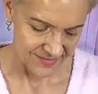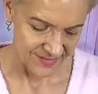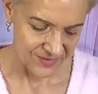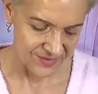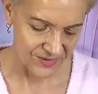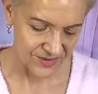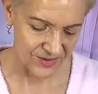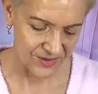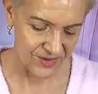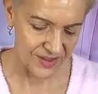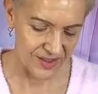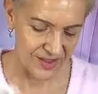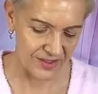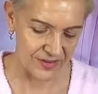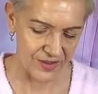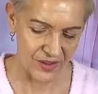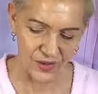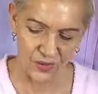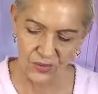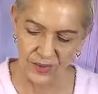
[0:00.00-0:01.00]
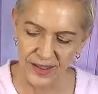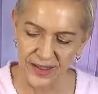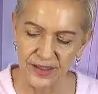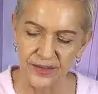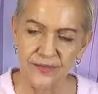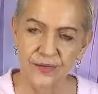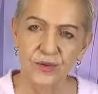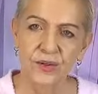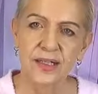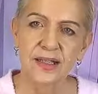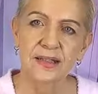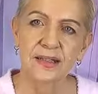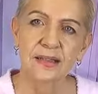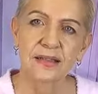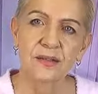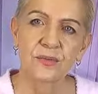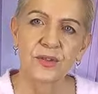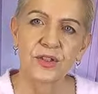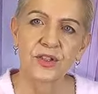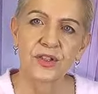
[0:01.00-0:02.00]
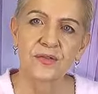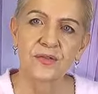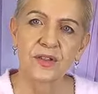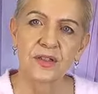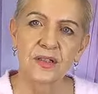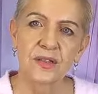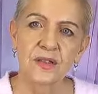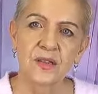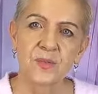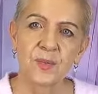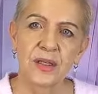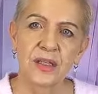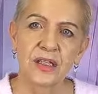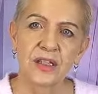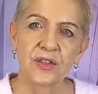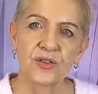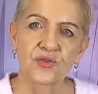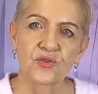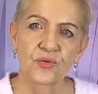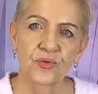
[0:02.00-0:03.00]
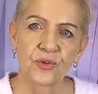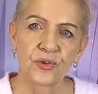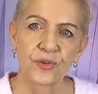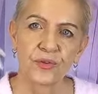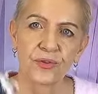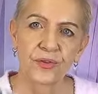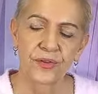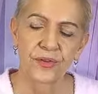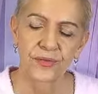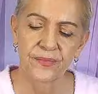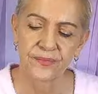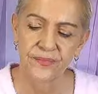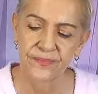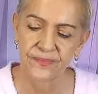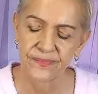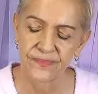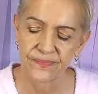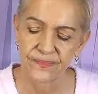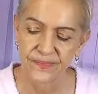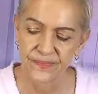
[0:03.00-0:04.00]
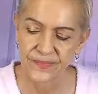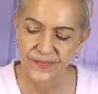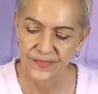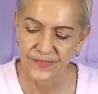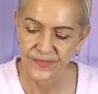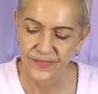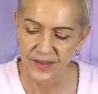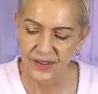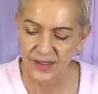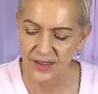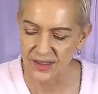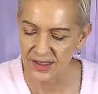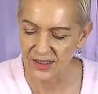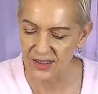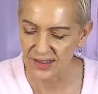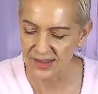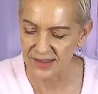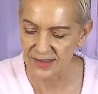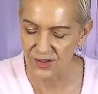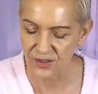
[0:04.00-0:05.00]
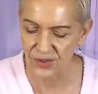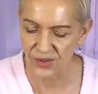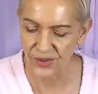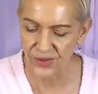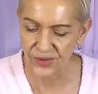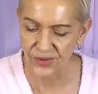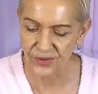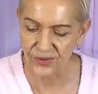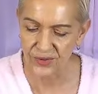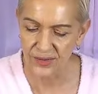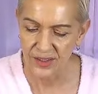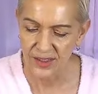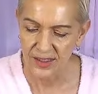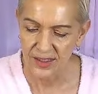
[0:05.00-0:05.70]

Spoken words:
Oh, you got the Queen of Voices, which you've got to speak your truth. Right? So